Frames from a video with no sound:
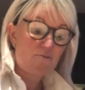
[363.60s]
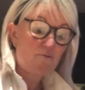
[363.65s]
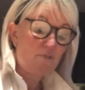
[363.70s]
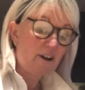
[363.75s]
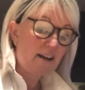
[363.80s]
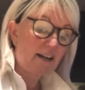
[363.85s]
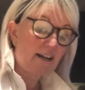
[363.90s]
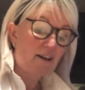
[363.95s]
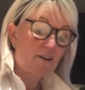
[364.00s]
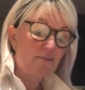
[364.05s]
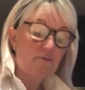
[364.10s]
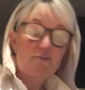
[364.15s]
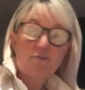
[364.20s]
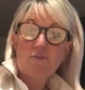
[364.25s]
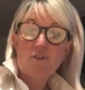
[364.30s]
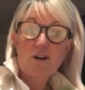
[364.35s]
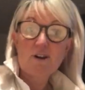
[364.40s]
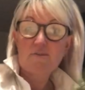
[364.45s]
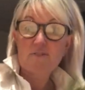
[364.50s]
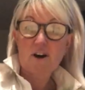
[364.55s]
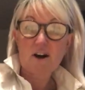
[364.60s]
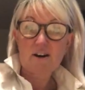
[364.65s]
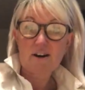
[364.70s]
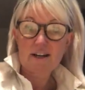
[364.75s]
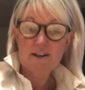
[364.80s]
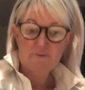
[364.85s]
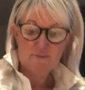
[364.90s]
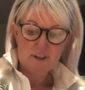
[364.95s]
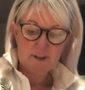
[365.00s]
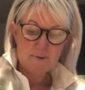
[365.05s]
ring full of
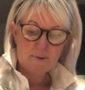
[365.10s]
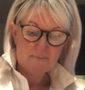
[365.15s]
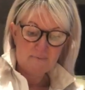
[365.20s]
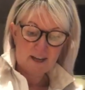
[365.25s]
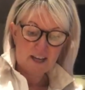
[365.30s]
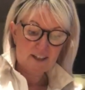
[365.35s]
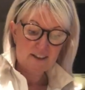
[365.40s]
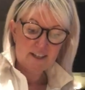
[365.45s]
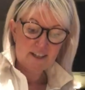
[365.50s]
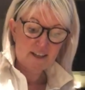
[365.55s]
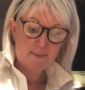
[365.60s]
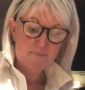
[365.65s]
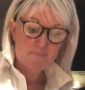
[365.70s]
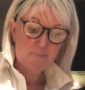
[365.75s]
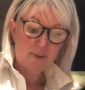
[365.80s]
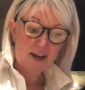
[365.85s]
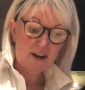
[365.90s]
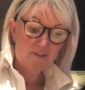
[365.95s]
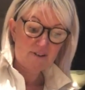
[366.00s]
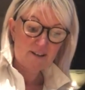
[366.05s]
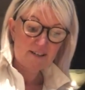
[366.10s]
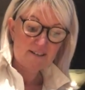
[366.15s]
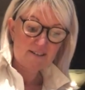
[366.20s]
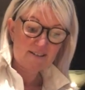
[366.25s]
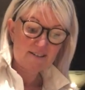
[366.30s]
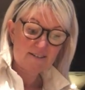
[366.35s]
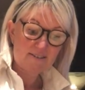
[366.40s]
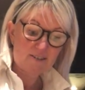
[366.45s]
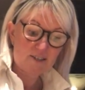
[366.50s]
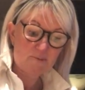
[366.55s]
ivy and the
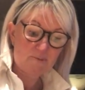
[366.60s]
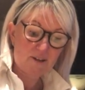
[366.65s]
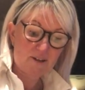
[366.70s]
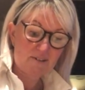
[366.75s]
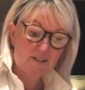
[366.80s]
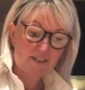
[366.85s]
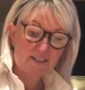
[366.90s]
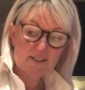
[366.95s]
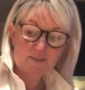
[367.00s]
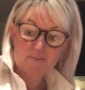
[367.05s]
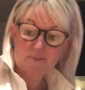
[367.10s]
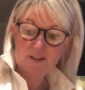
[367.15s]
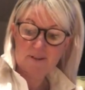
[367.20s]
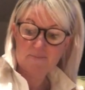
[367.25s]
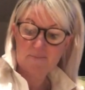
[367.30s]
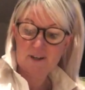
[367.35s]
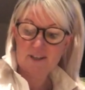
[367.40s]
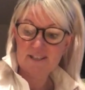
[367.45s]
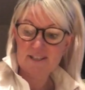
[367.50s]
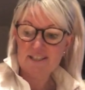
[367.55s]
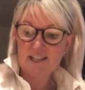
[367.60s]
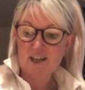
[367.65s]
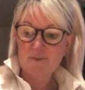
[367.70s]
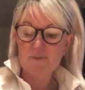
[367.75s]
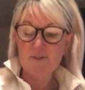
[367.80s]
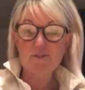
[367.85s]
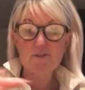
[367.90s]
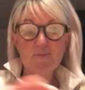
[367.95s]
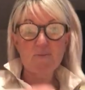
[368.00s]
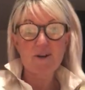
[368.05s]
berries, to be honest, but by the
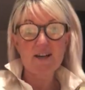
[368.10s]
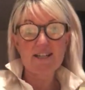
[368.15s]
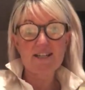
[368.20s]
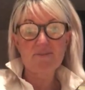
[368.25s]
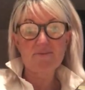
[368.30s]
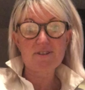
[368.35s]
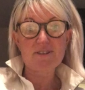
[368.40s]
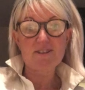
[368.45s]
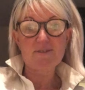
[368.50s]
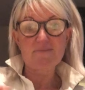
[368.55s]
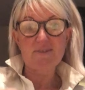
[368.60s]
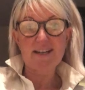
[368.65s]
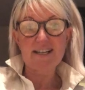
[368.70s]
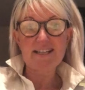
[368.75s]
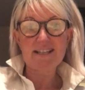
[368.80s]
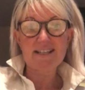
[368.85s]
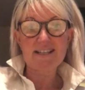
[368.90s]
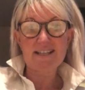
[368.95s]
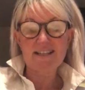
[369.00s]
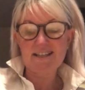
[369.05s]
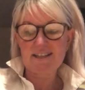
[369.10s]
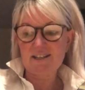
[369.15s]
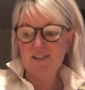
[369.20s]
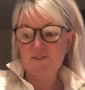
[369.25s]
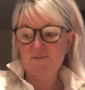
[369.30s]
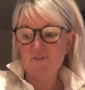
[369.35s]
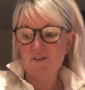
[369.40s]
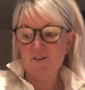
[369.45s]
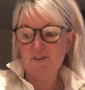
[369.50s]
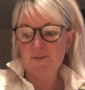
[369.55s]
time you've sprayed it with some glitter and
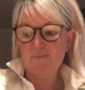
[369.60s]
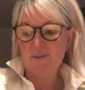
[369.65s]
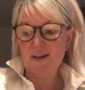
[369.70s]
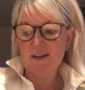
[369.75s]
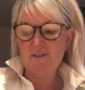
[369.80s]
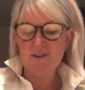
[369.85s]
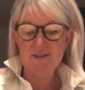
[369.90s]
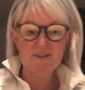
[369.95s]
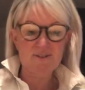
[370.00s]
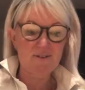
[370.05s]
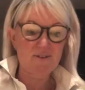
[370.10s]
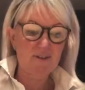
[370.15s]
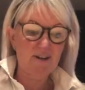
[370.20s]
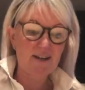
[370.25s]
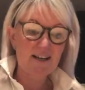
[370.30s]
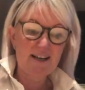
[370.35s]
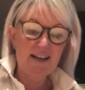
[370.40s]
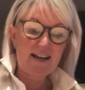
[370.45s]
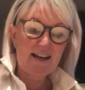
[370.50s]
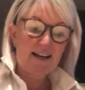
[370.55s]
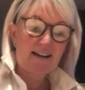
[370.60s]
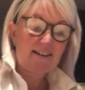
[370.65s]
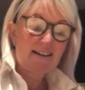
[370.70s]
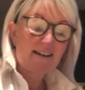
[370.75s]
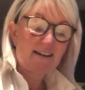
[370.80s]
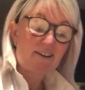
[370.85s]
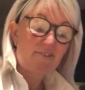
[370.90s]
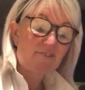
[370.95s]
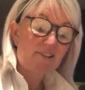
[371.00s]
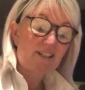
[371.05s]
you've got the berries on and
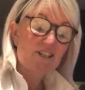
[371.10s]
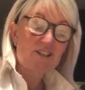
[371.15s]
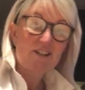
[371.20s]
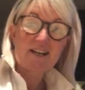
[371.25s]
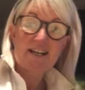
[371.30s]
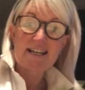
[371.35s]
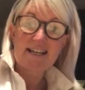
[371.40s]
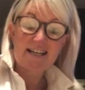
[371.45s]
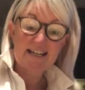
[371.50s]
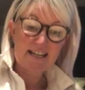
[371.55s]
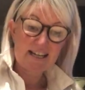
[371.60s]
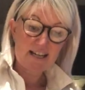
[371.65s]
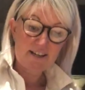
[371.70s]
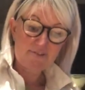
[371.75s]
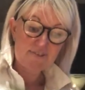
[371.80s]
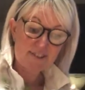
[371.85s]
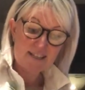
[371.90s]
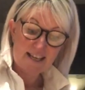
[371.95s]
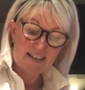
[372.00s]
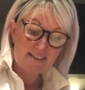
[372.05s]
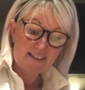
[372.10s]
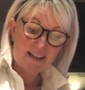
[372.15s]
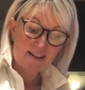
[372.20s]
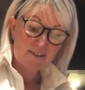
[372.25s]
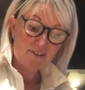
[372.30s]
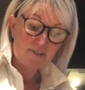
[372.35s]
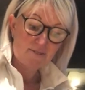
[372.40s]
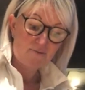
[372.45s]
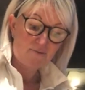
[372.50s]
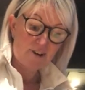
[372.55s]
the lovely shiny leaves, then that
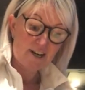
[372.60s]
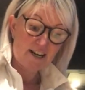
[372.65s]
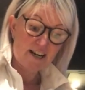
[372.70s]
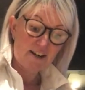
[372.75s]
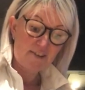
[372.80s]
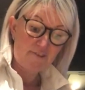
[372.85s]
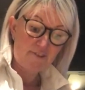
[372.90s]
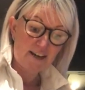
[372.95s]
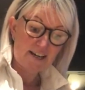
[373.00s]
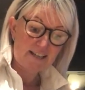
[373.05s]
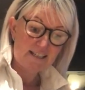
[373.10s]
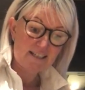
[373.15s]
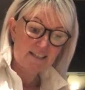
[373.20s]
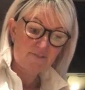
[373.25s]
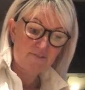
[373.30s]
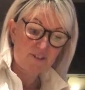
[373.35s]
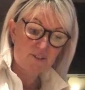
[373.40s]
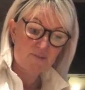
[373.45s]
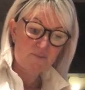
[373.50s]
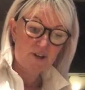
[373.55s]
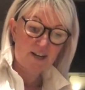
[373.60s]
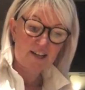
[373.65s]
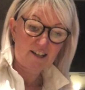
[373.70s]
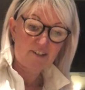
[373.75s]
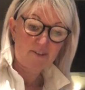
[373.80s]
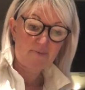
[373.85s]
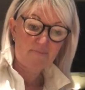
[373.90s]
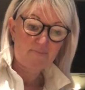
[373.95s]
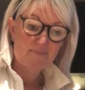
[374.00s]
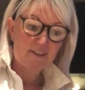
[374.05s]
looks really effective as
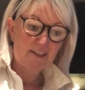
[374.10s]
well.